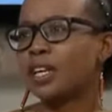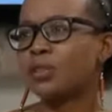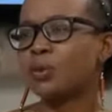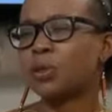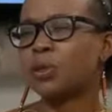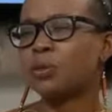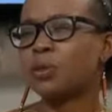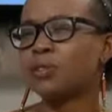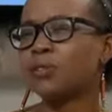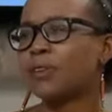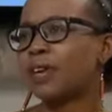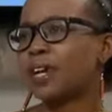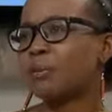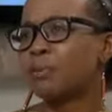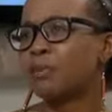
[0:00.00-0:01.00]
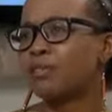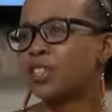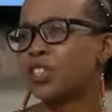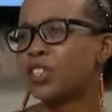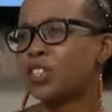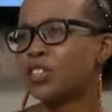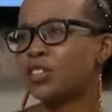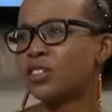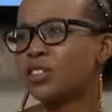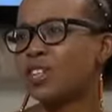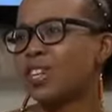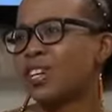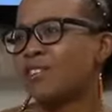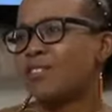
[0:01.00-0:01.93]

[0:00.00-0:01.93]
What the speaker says: I thought it was very unprofessional,